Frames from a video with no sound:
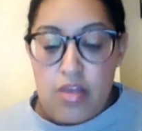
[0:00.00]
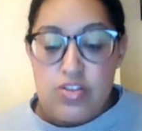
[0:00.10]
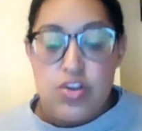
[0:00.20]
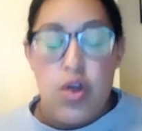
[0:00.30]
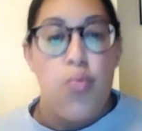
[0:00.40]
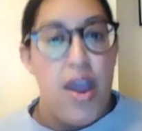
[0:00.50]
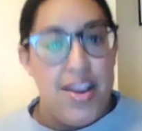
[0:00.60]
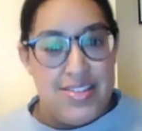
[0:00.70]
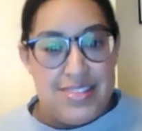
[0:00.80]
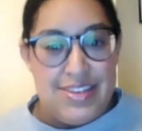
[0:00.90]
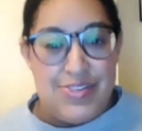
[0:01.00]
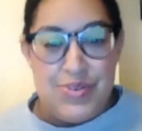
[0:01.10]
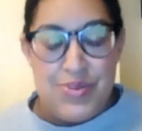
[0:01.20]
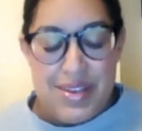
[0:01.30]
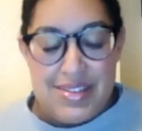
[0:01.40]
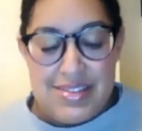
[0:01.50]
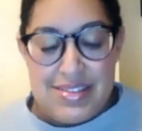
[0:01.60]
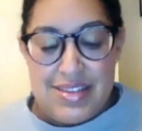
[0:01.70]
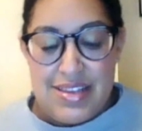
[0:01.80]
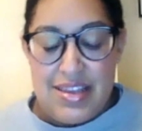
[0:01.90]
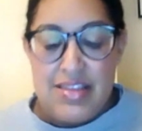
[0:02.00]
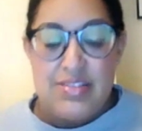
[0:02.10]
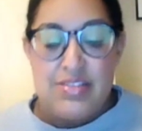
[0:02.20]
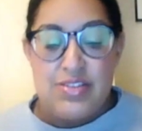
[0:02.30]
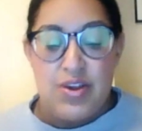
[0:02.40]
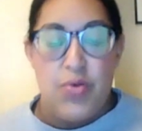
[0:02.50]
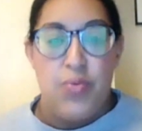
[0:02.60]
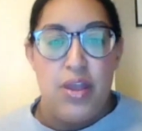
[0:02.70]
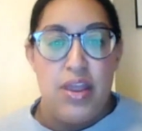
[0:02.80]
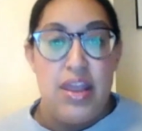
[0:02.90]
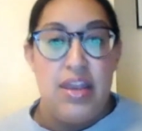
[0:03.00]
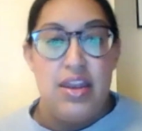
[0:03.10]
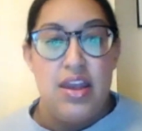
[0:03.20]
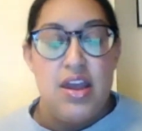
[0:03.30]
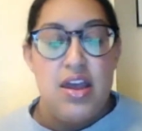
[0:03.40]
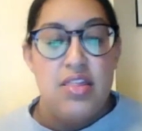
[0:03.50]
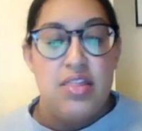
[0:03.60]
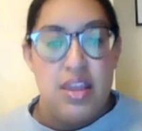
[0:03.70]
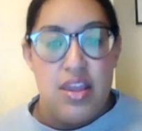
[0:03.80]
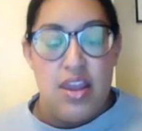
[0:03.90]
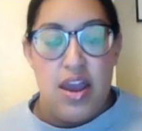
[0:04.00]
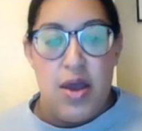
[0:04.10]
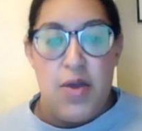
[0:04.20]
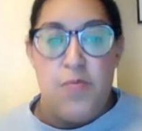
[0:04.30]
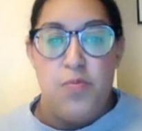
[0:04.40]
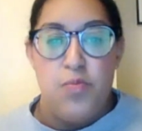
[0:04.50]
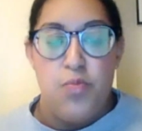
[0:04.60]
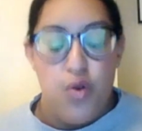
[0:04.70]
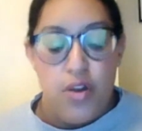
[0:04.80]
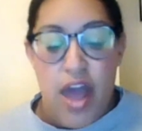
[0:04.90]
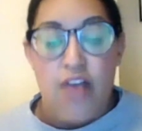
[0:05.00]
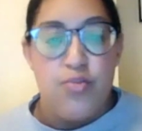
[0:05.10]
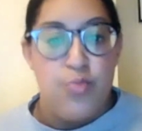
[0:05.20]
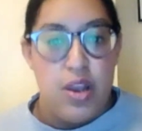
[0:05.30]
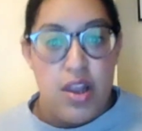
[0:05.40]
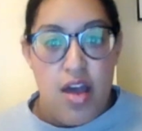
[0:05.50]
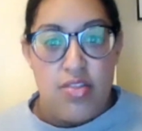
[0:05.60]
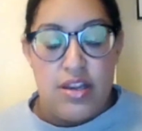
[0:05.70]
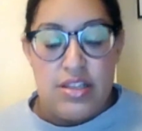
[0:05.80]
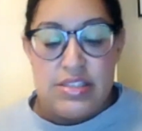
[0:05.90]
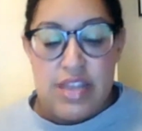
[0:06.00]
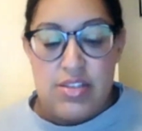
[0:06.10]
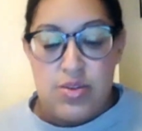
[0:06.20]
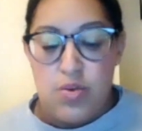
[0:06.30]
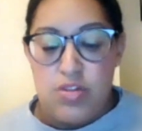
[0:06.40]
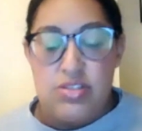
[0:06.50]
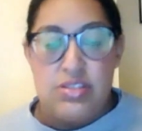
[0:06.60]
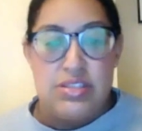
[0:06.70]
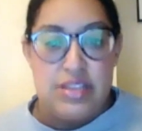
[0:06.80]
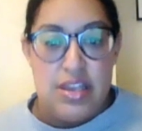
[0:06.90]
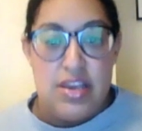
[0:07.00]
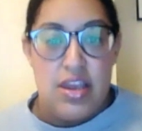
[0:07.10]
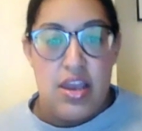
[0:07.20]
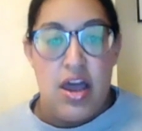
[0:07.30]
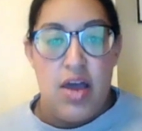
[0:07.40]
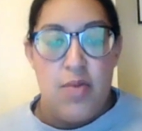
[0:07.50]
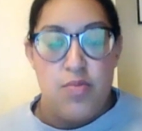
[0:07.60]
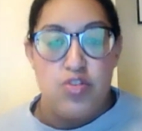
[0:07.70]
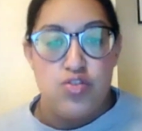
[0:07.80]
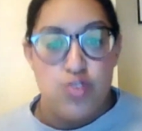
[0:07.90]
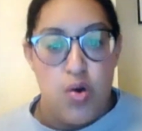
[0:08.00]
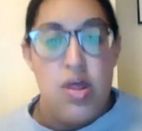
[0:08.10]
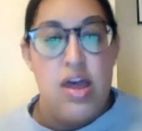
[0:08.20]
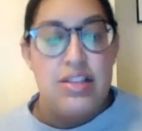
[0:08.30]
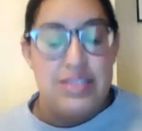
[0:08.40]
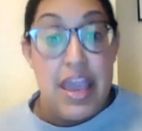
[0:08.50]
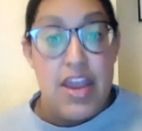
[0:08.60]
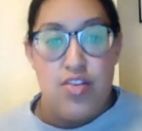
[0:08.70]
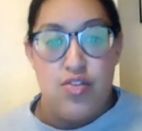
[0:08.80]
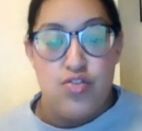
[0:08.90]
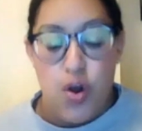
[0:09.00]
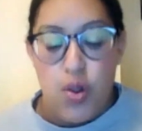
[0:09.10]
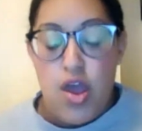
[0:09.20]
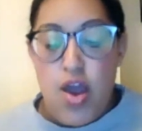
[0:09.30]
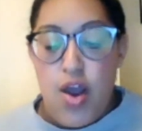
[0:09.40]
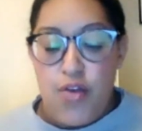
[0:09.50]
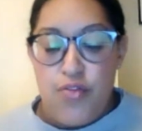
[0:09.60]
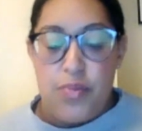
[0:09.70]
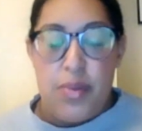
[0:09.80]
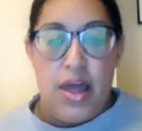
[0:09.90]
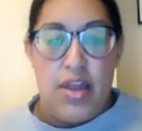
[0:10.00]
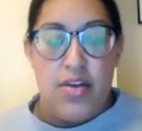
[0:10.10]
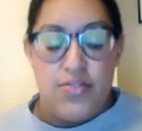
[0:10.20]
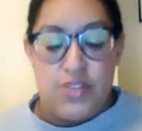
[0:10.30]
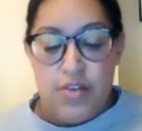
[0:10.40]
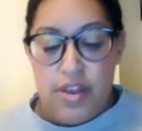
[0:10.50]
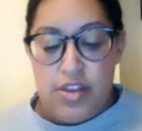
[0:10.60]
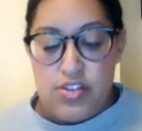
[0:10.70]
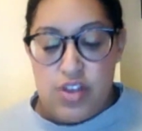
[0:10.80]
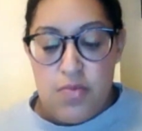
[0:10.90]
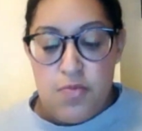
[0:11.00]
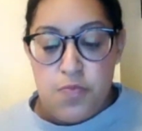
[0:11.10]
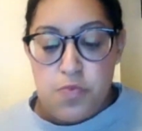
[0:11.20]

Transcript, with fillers: So, why does he do this? So, we're in the um, war in heaven, we learn that Satan wanted to seek um, control, to gain control over the plan of salvation